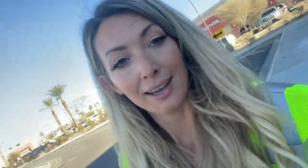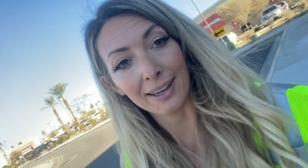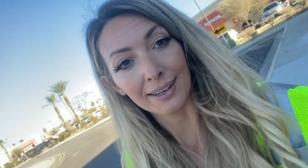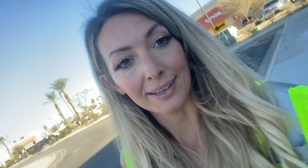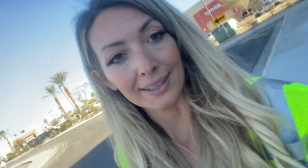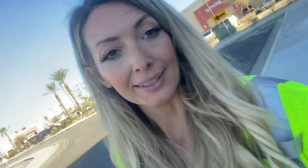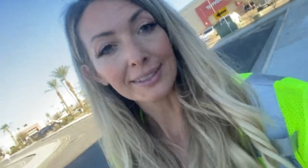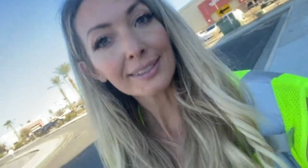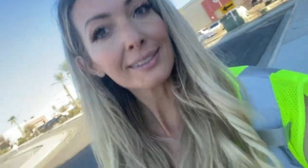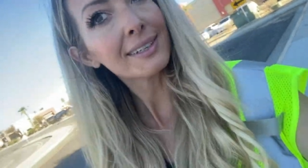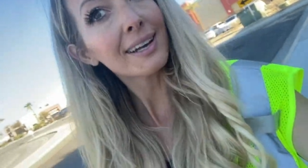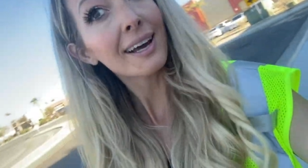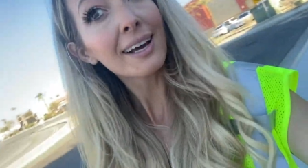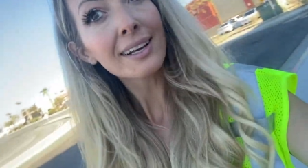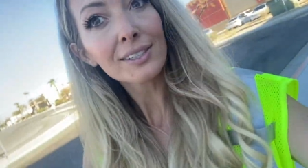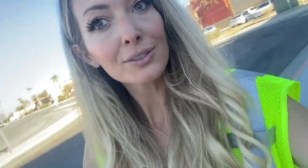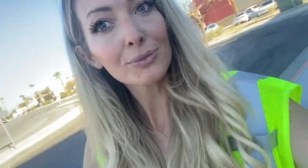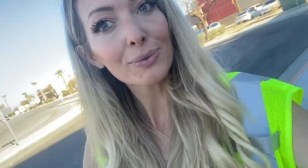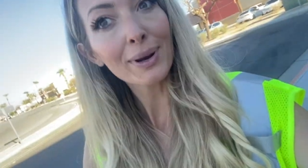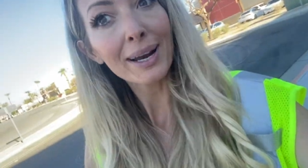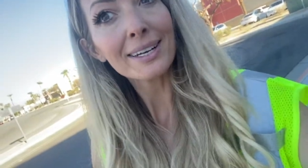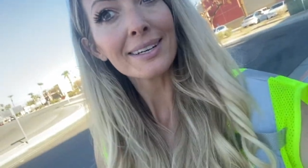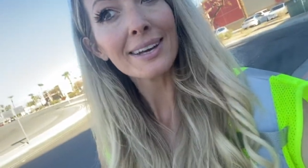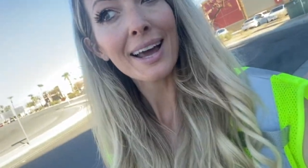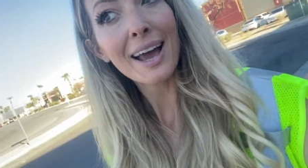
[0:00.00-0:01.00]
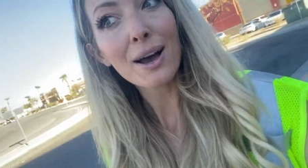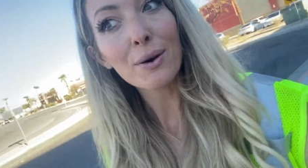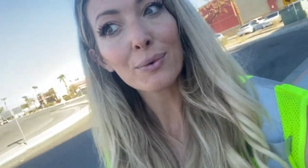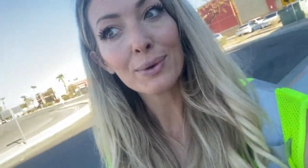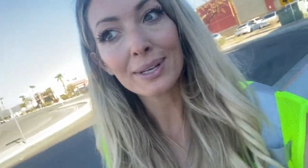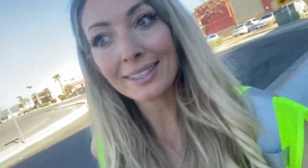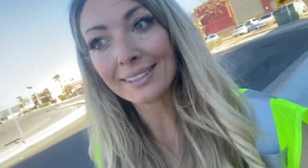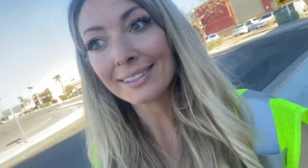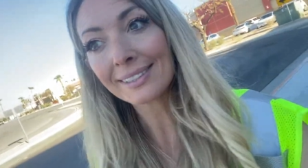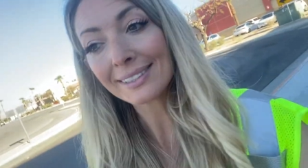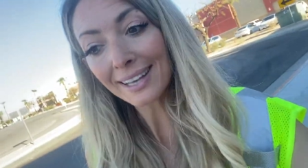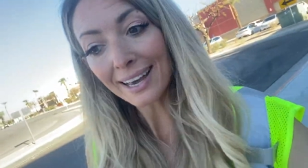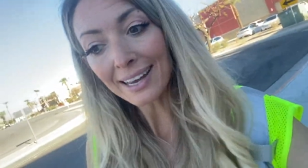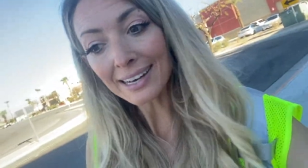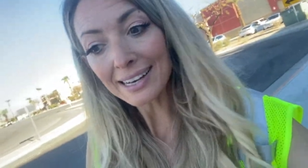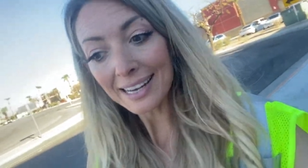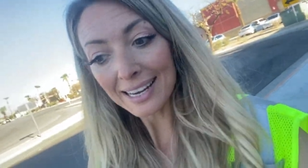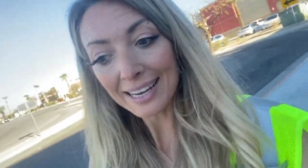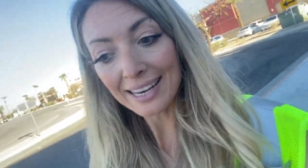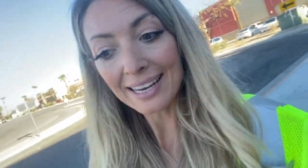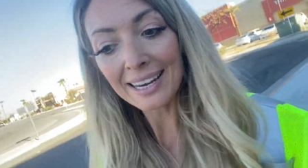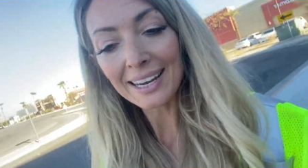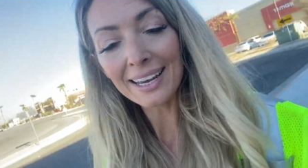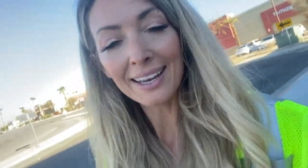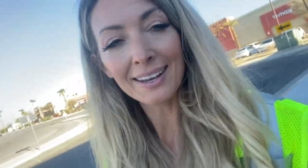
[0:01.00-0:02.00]
and it's nice right now. It's
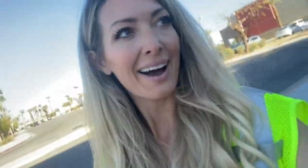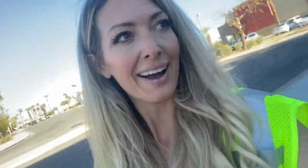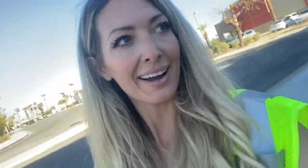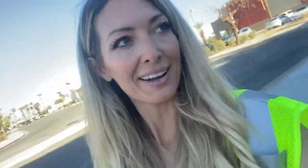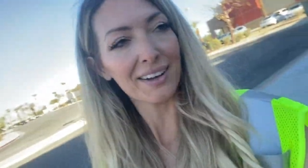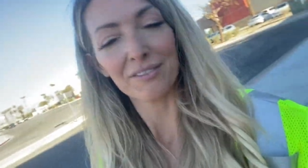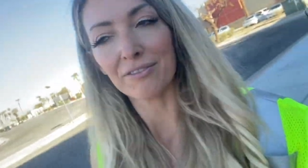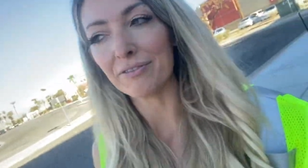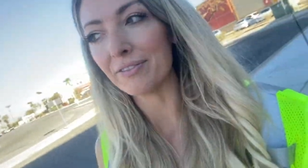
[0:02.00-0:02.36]
sunny. I have